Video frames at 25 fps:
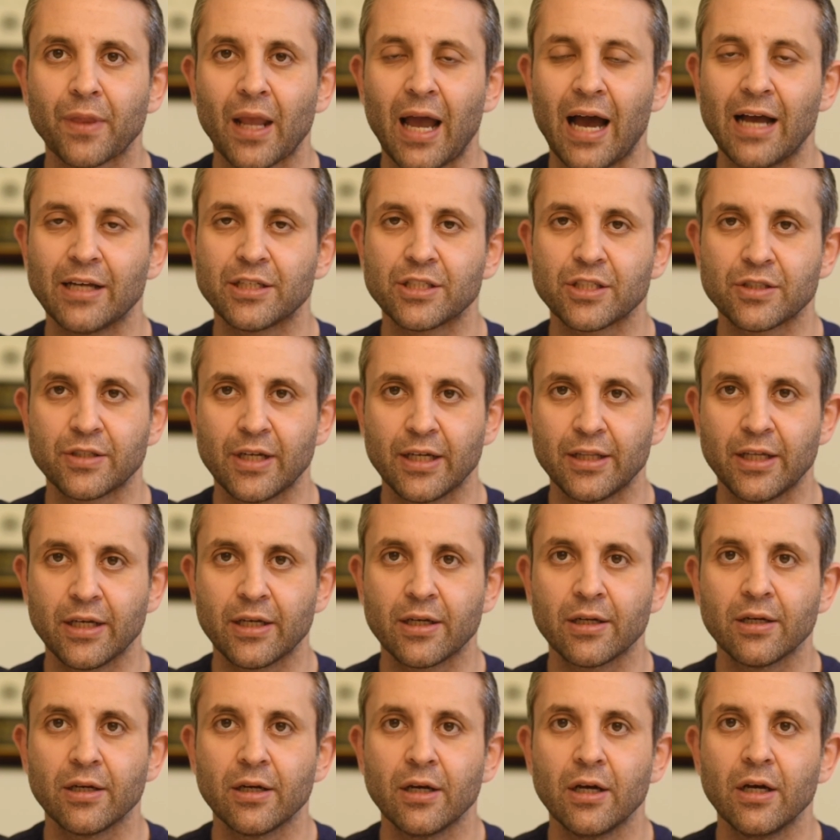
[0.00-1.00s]

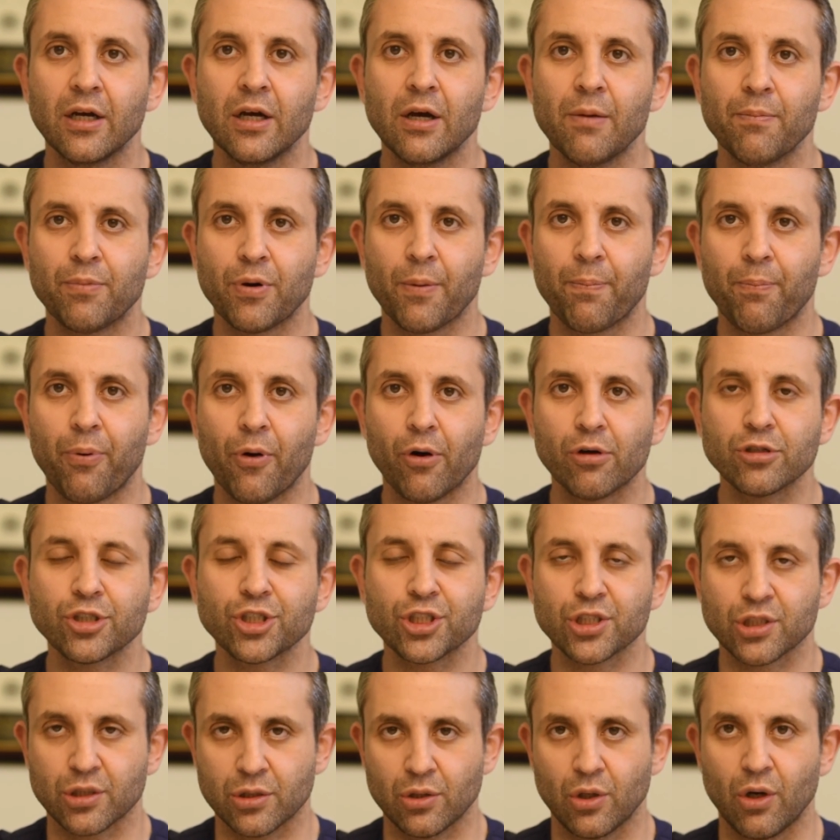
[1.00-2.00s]
aesthetic
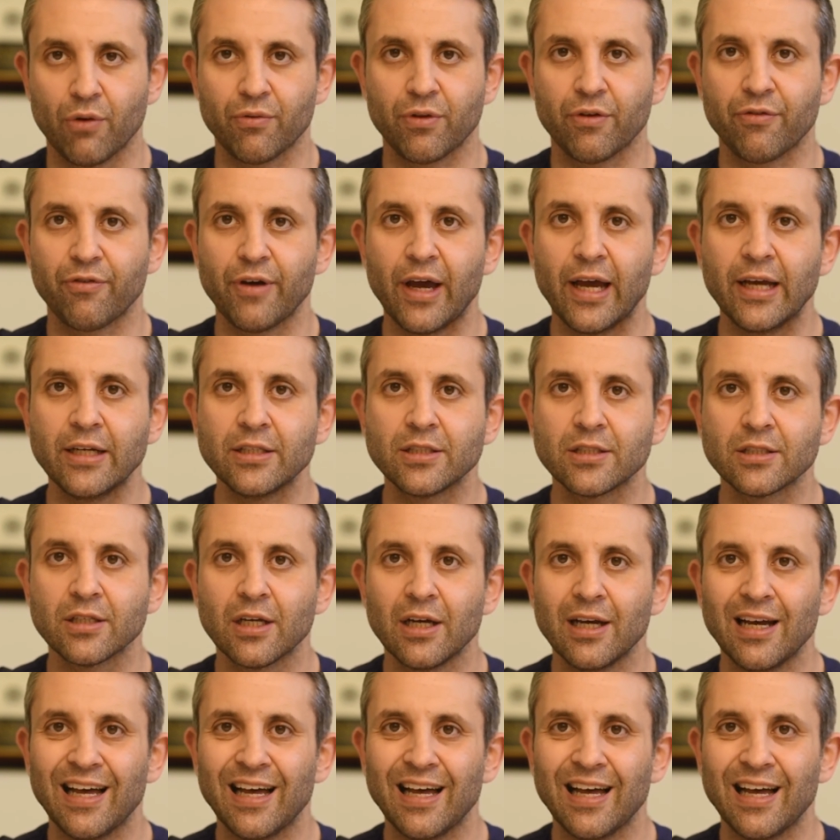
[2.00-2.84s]
proportion of the face,